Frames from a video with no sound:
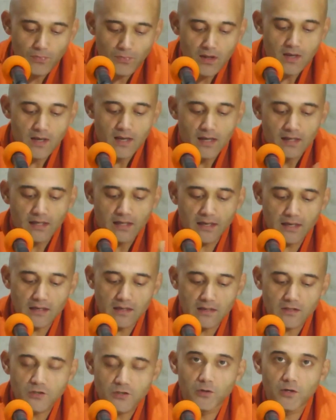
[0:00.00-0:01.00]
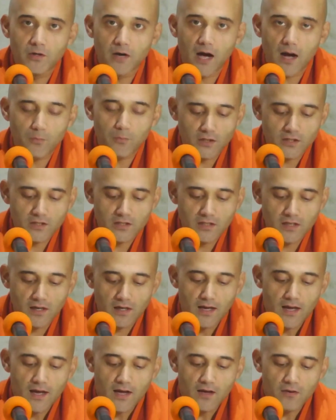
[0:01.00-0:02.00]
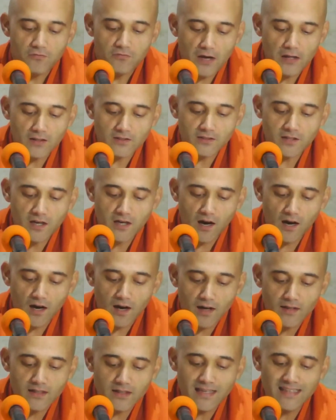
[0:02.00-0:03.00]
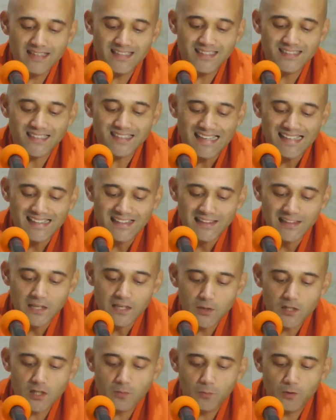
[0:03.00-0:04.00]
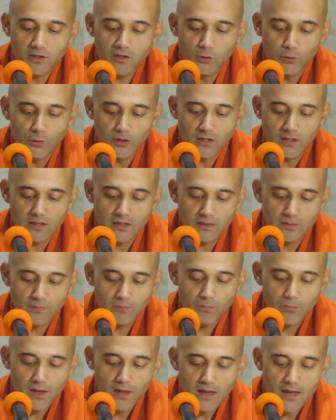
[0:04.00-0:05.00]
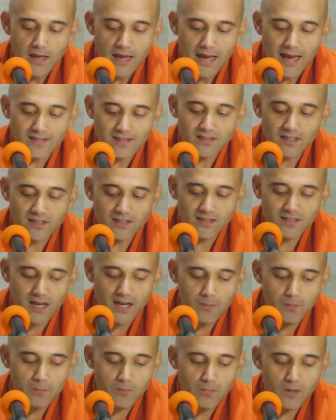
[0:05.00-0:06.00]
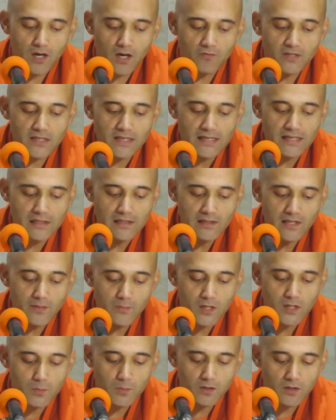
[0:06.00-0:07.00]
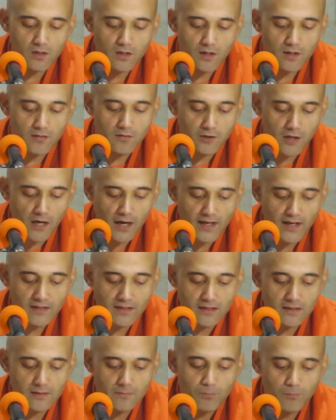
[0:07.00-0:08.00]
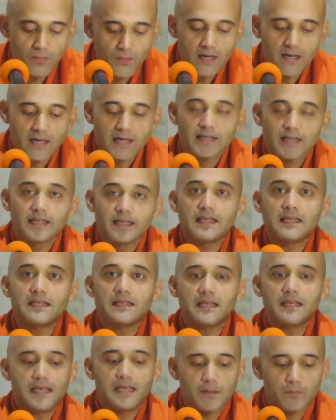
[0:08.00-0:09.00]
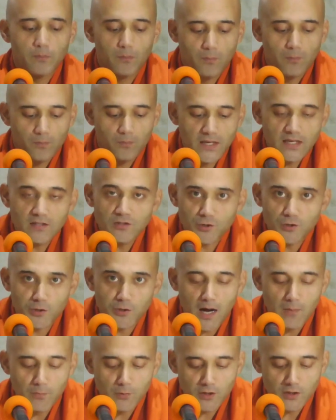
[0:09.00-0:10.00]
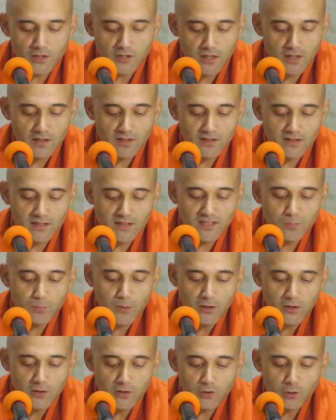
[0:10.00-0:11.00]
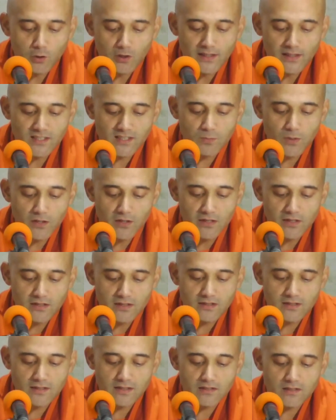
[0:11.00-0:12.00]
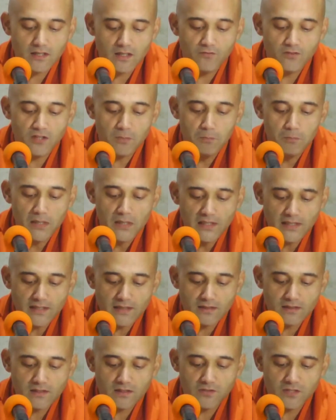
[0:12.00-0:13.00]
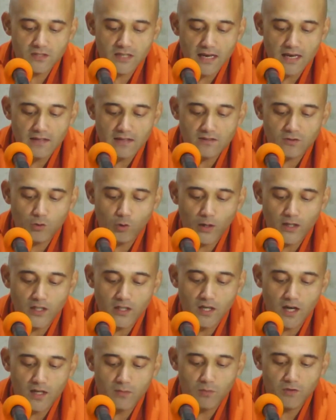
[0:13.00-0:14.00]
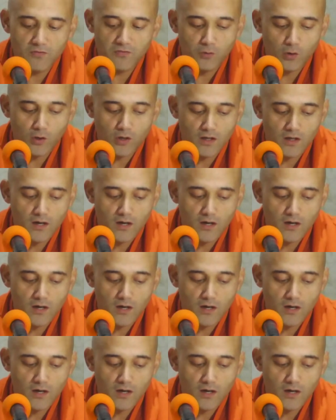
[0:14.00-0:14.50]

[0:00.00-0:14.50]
he, Sri Ramakrishna, felt God in his illimitable unity as the sum of an illimitable variety. In him, in Sri Ramakrishna, the spiritual experiences of the millions of saints who had gone before